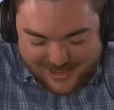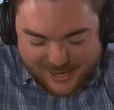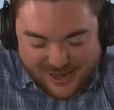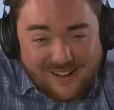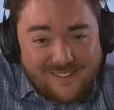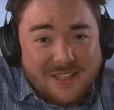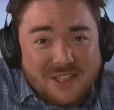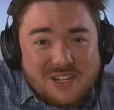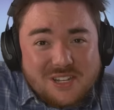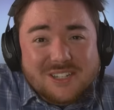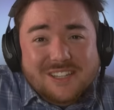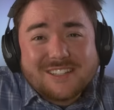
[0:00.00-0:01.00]
you know,
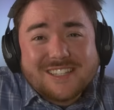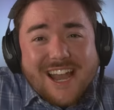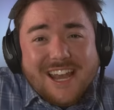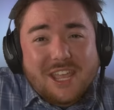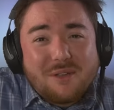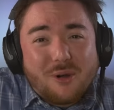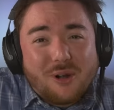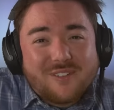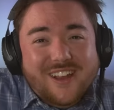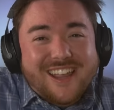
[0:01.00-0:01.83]
just a little tiny keyboard over